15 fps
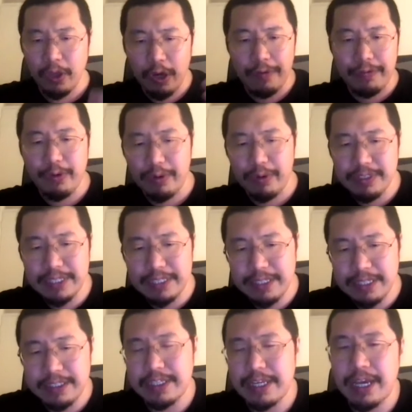Of course, this
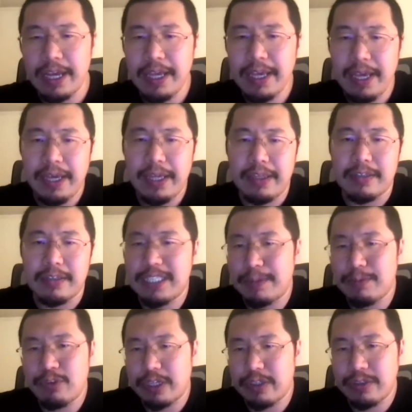is
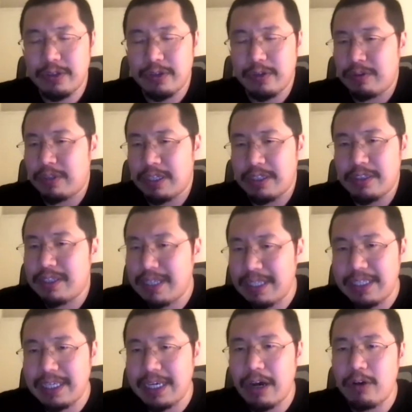subject to the
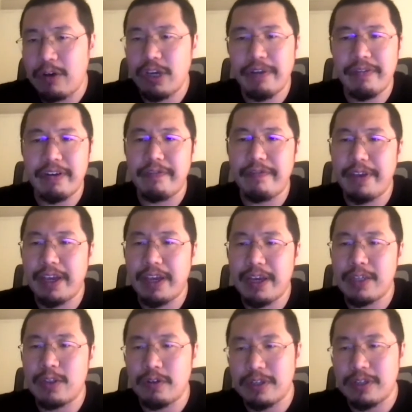TTL you have
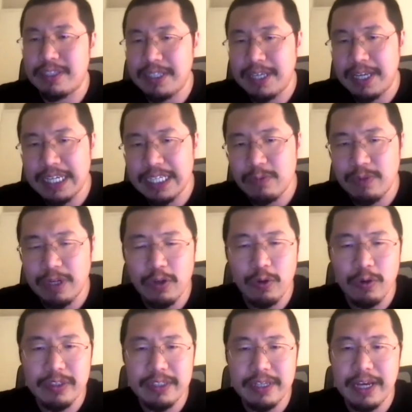configured on the DNS
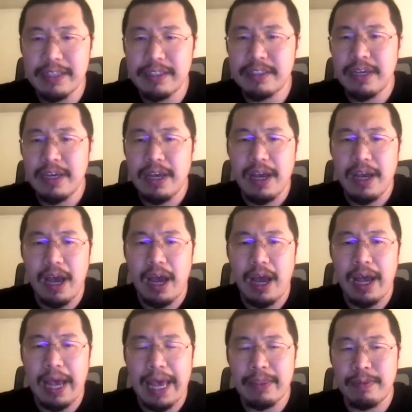record set,
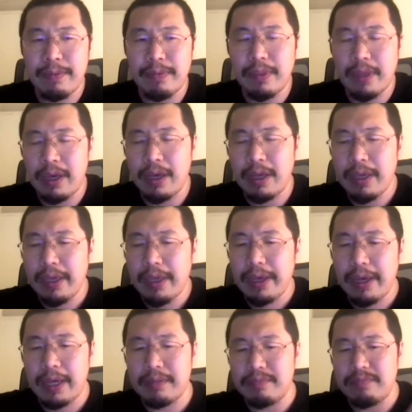and
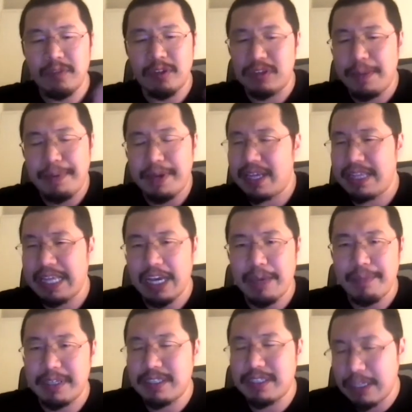typically that
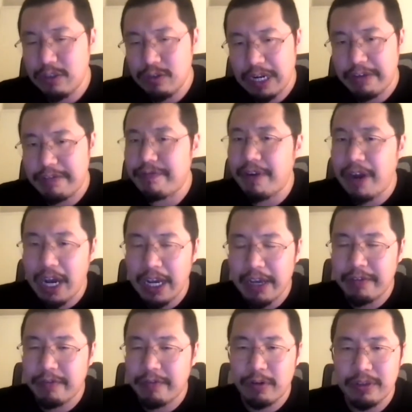can be set to like
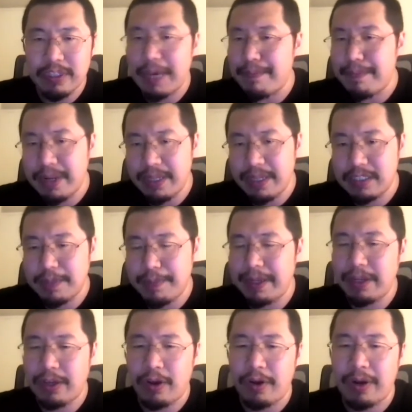5 or 10 minutes,
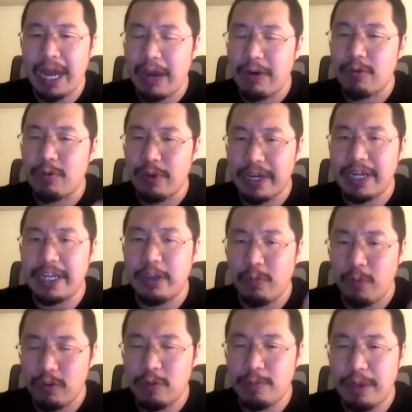depending on how quickly you
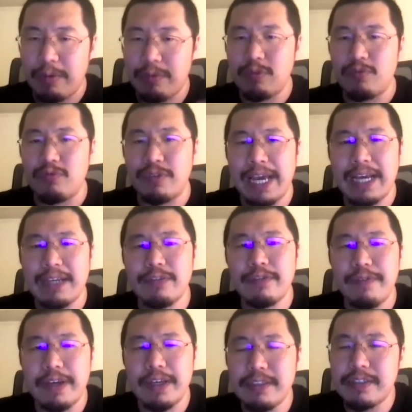want to be able to react to
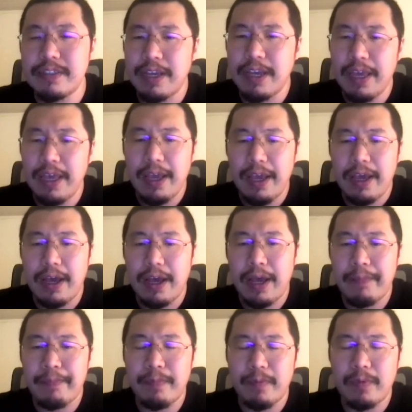things.
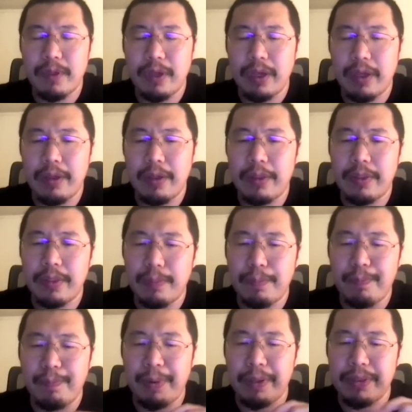
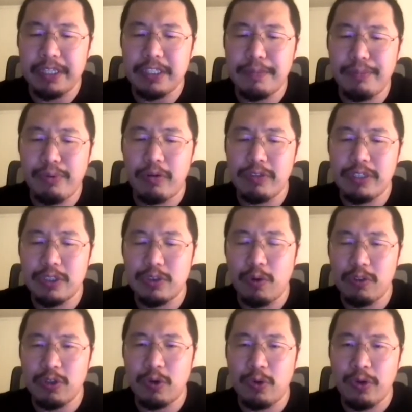But this approach is
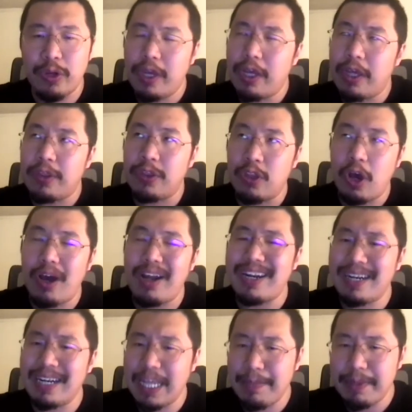also not
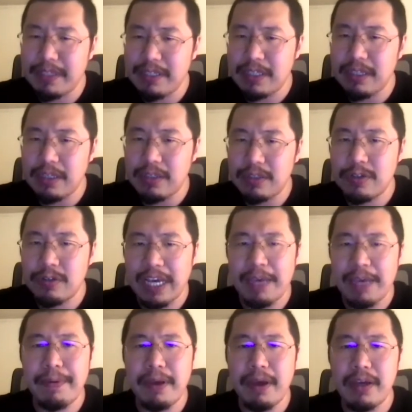limited to
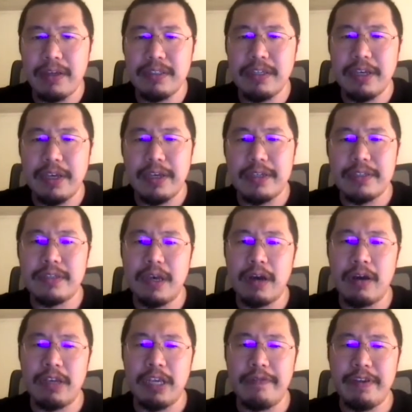APIs.
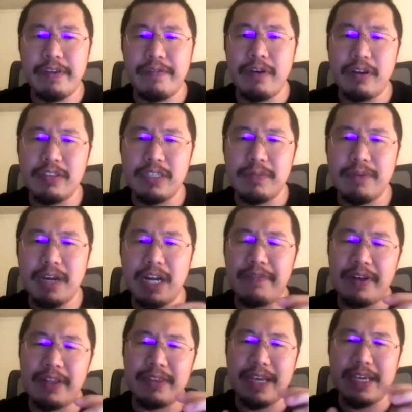So if you've got some kind
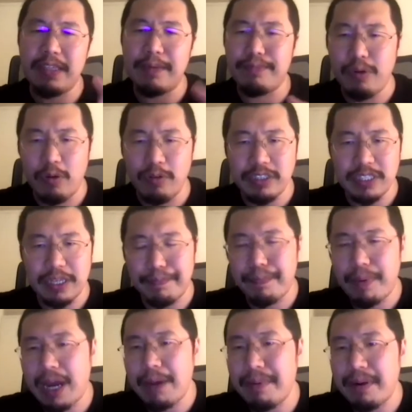of a data processing
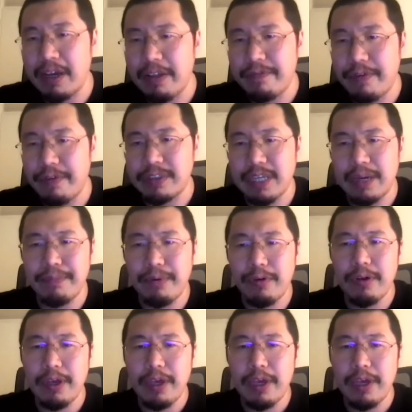pipeline, for example,